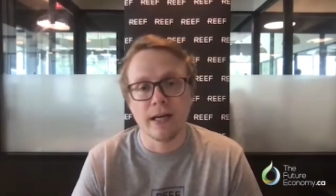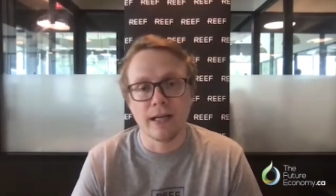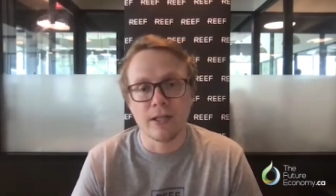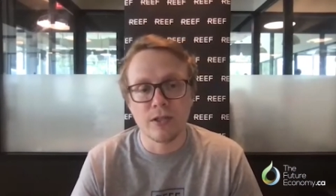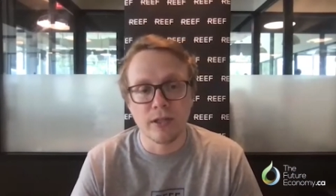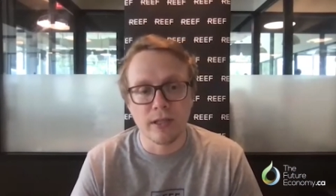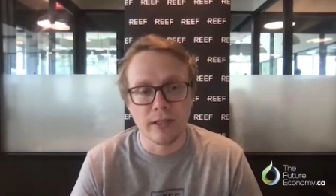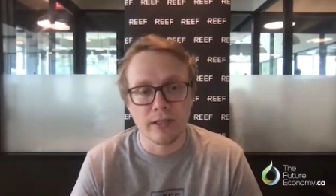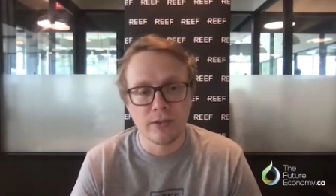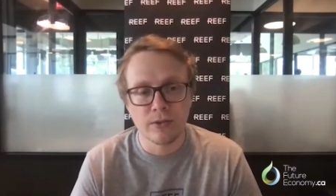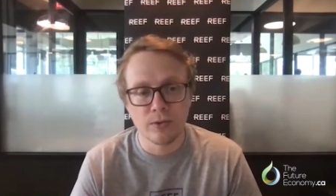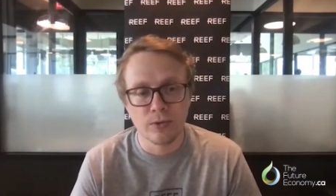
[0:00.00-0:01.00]
to,
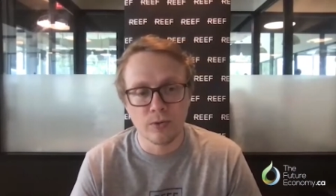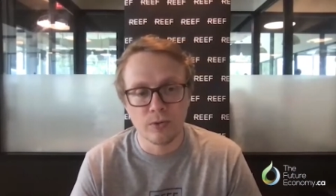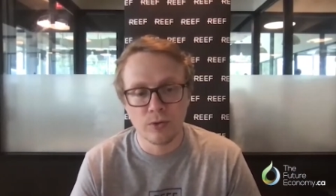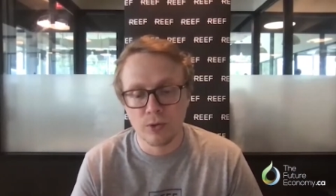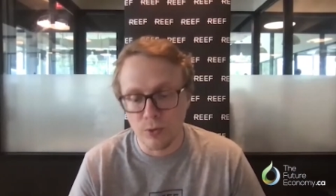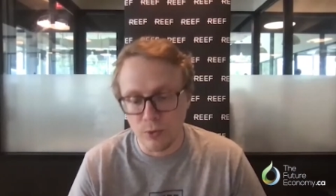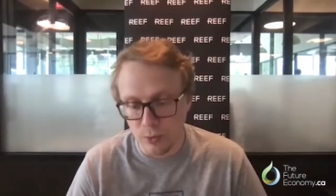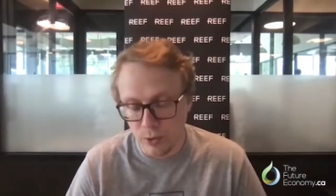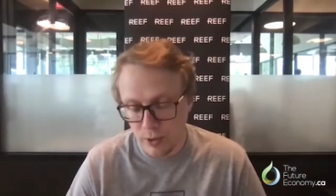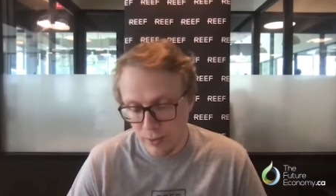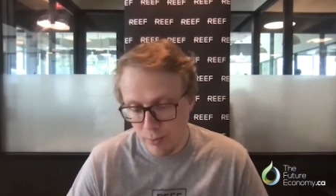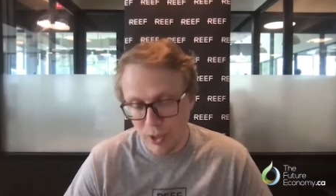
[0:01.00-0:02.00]
to, to
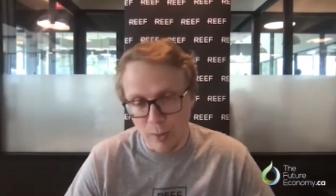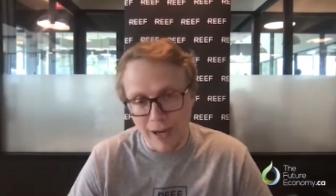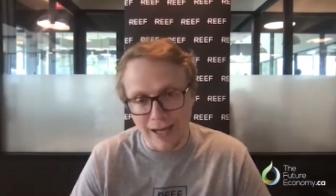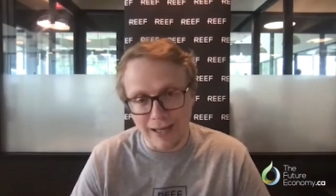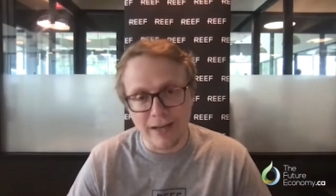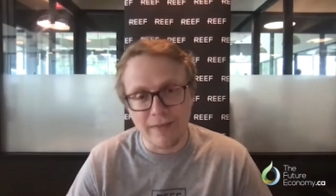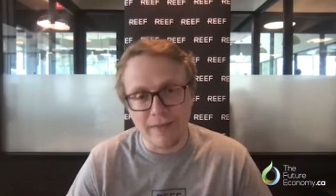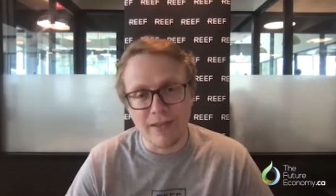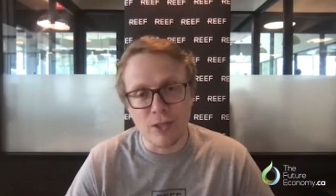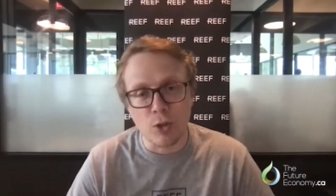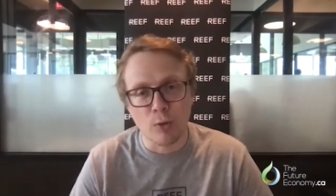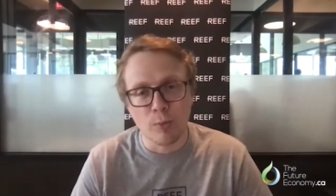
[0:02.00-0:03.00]
bring about kind of this urban